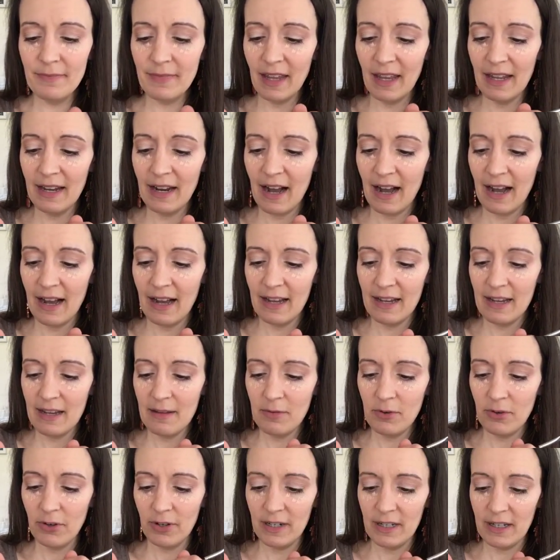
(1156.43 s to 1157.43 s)
And I
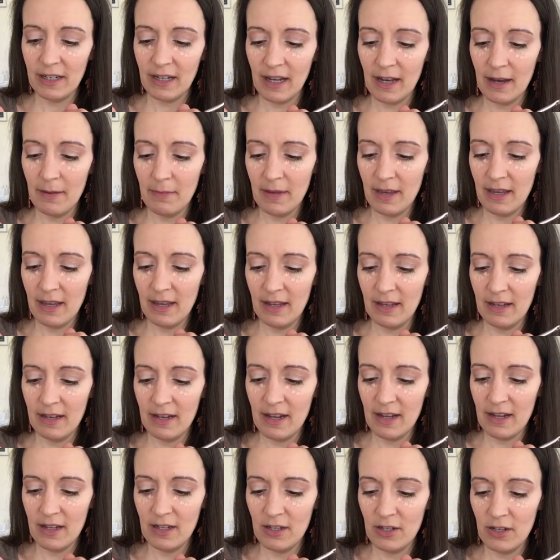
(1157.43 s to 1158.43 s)
am going to come in
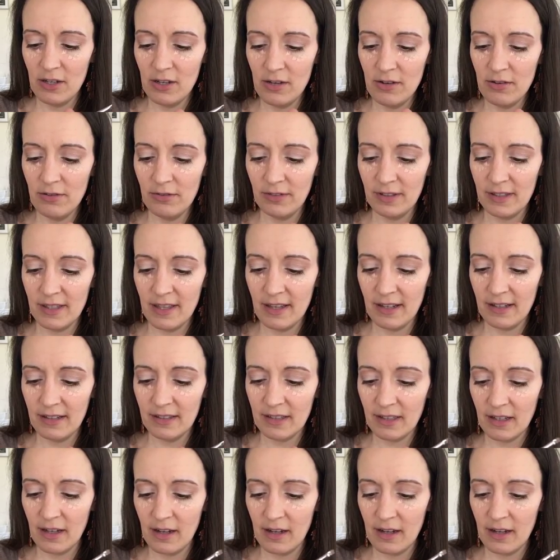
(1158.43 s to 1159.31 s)
and use this